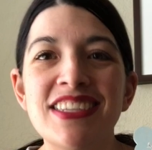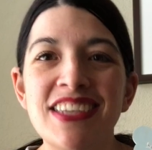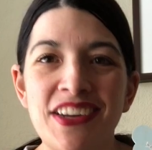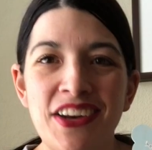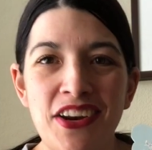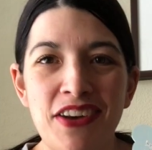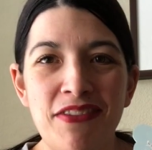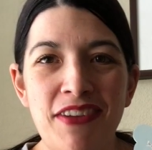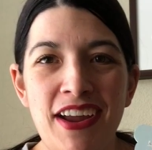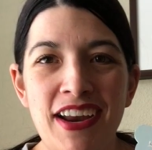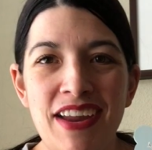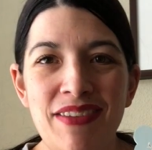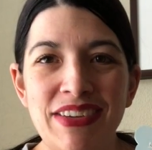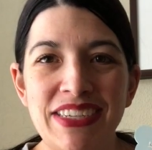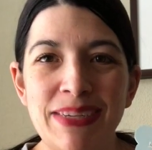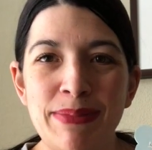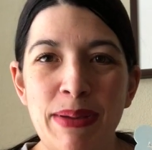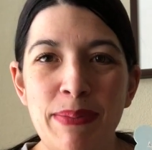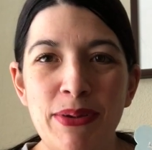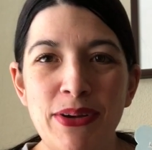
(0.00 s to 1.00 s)
so you're notified every
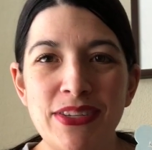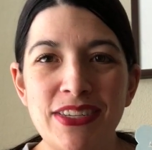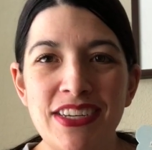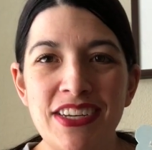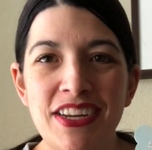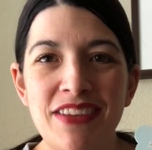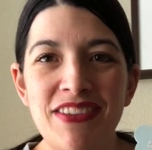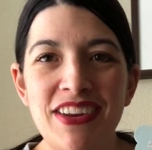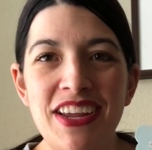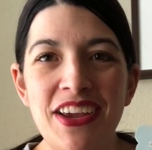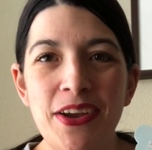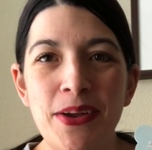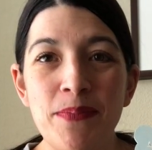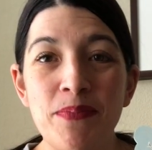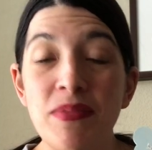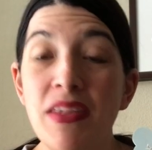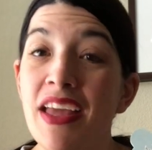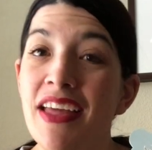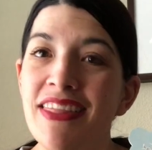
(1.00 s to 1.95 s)
time I post a new video.